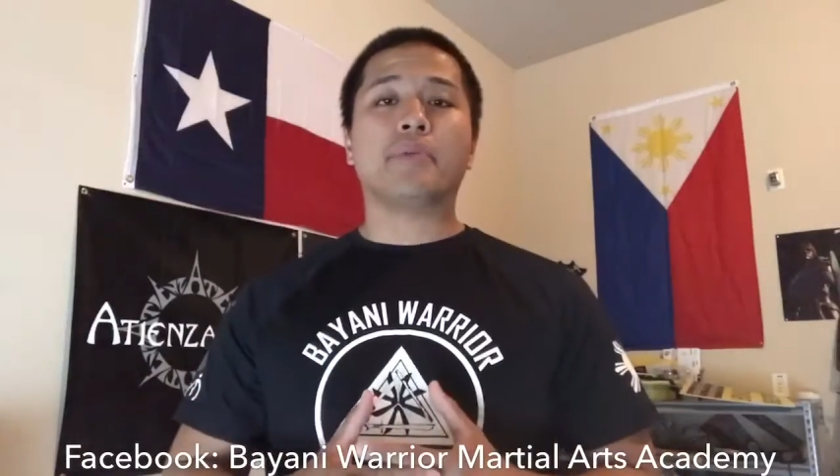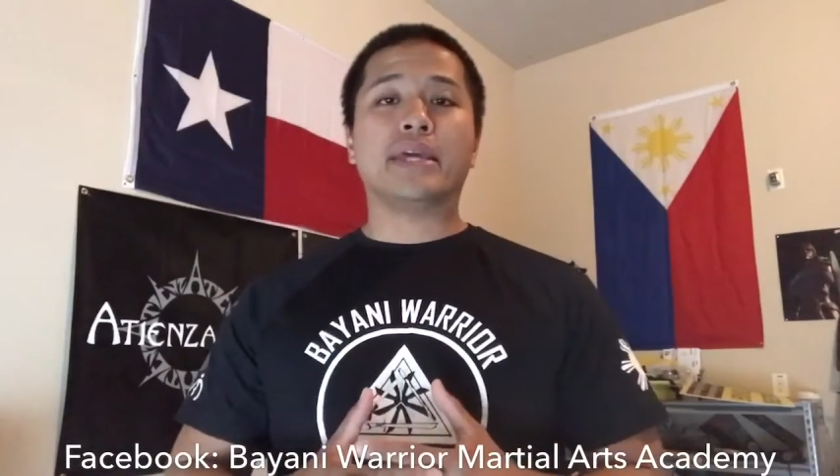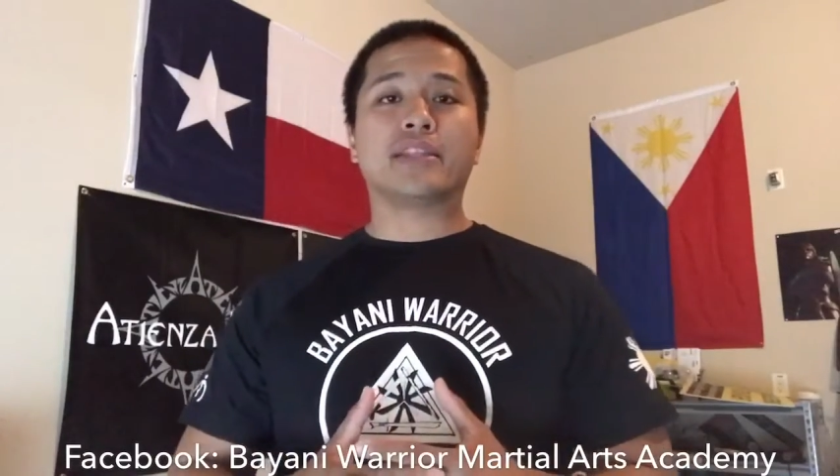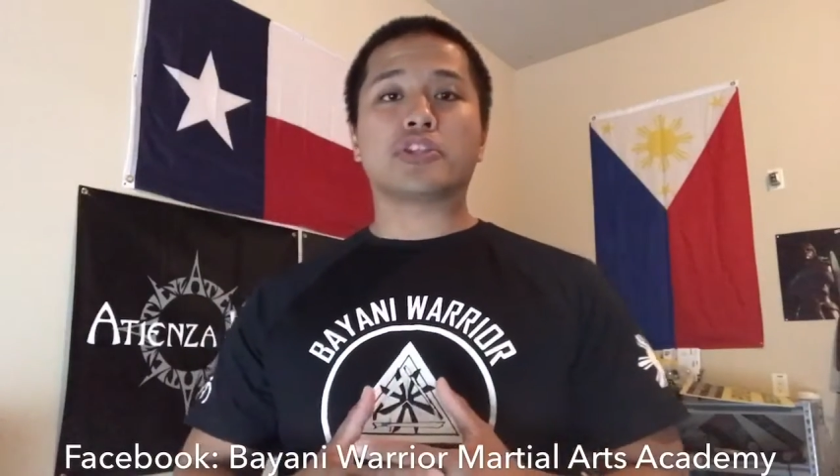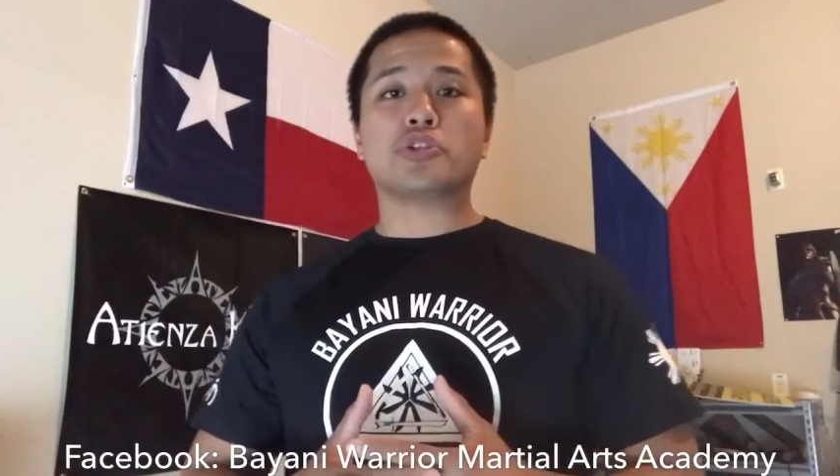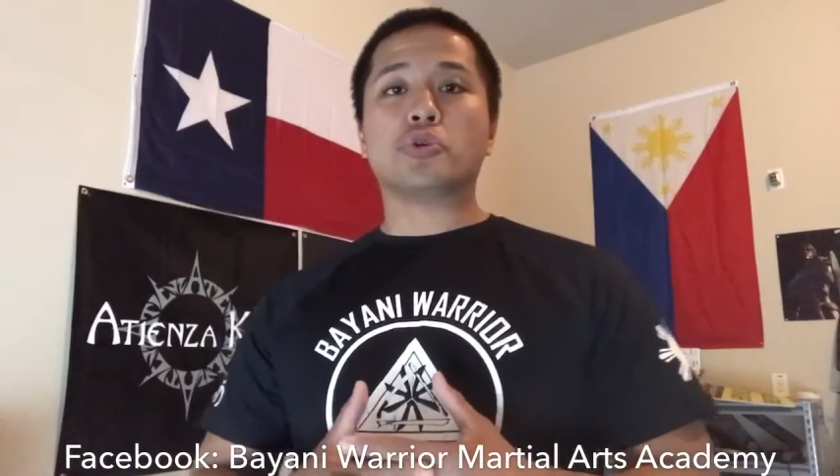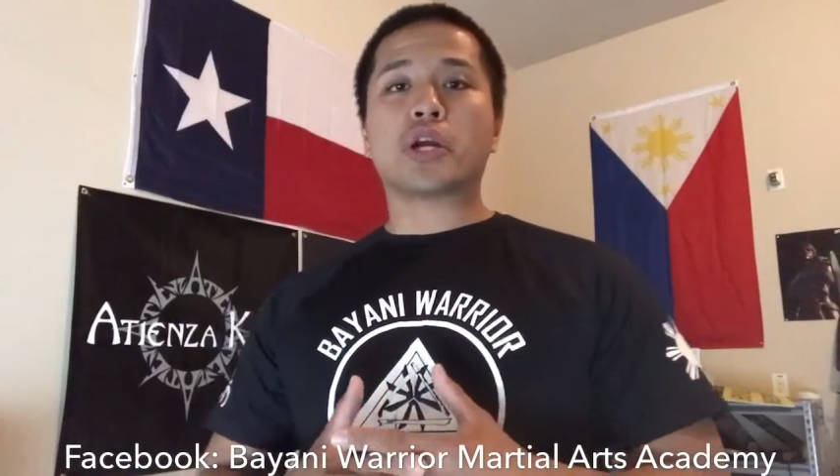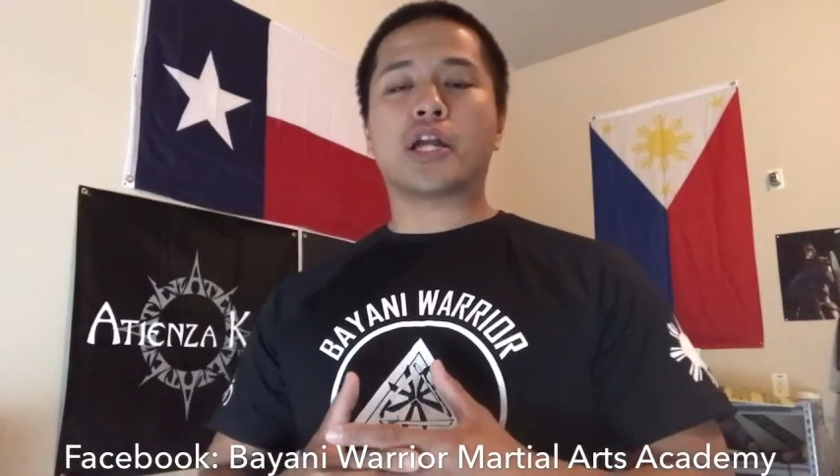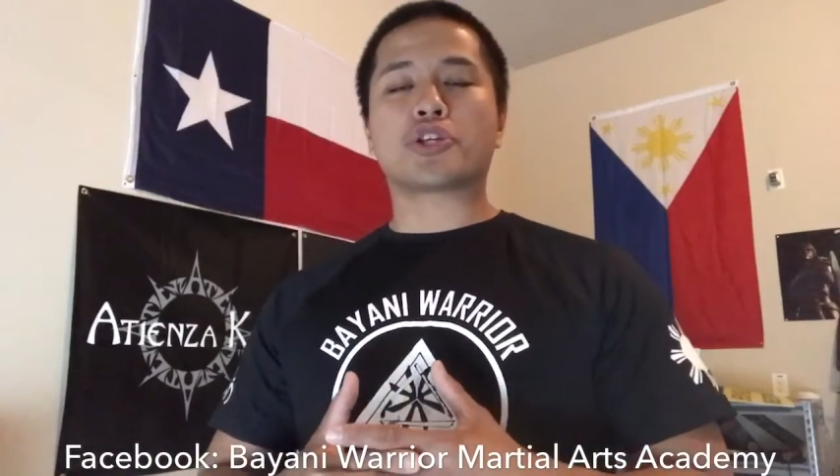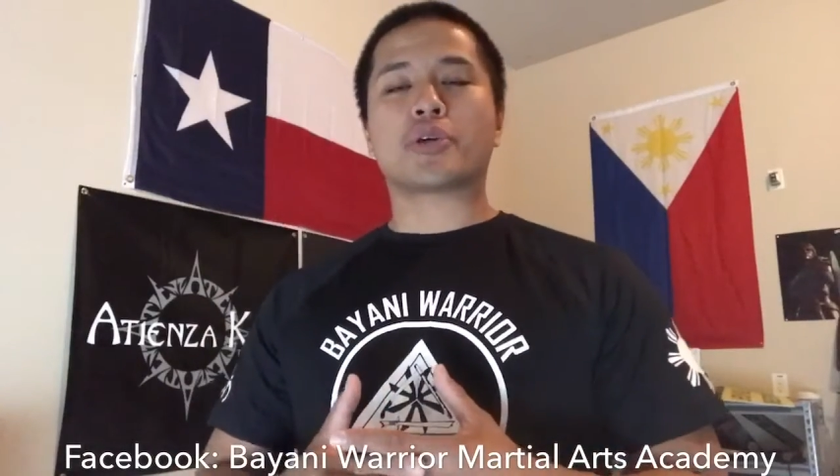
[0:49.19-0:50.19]
being in this new
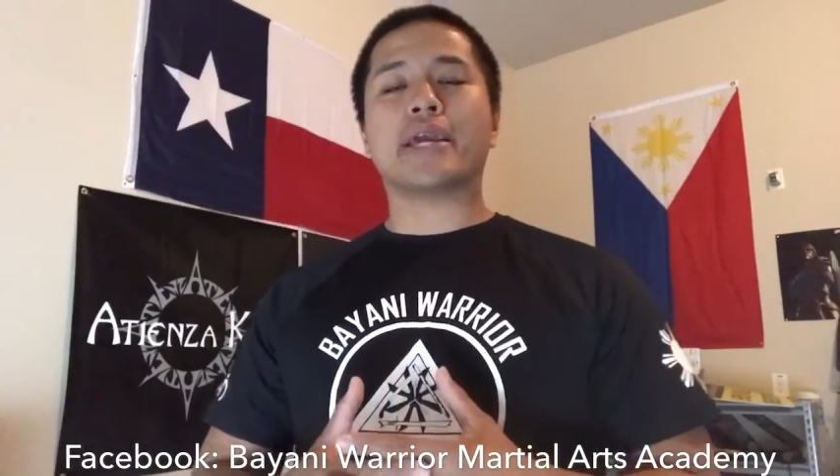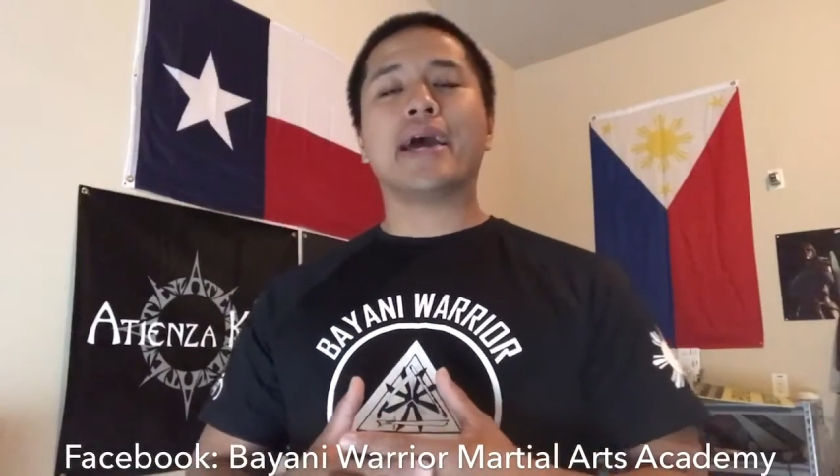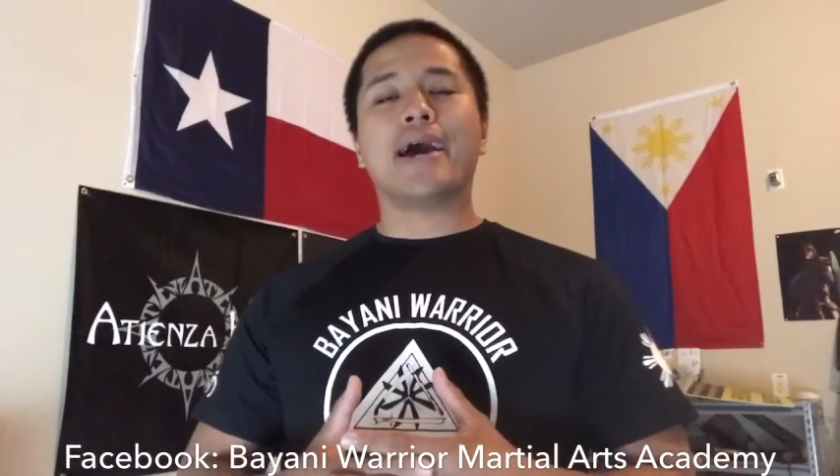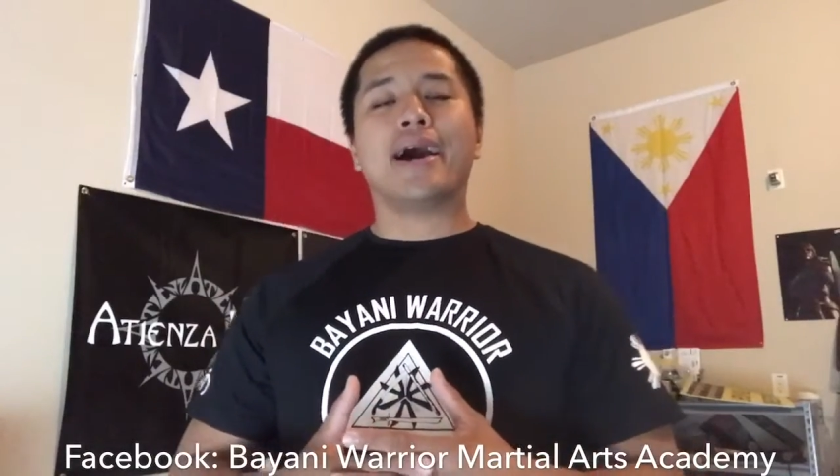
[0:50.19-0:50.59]
country.